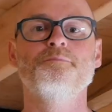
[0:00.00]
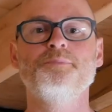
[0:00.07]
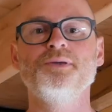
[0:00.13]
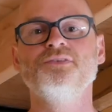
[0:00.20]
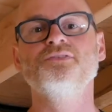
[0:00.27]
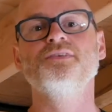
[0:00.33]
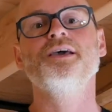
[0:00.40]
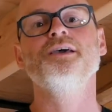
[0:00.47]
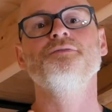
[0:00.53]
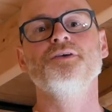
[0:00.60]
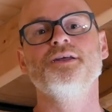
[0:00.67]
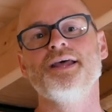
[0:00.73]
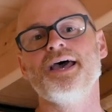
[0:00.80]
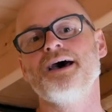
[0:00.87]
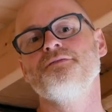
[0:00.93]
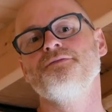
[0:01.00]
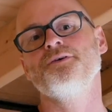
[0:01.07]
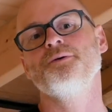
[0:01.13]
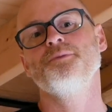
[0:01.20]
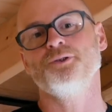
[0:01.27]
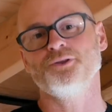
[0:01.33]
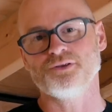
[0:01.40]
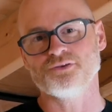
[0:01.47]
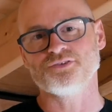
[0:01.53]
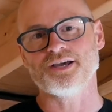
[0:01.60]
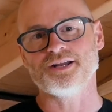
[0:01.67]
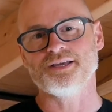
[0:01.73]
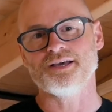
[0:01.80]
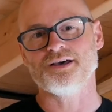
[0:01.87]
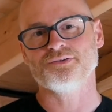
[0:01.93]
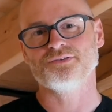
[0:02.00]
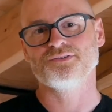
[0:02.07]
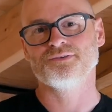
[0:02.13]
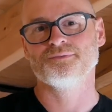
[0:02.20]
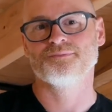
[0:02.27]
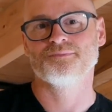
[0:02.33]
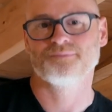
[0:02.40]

Be safe and have fun building your tiny house.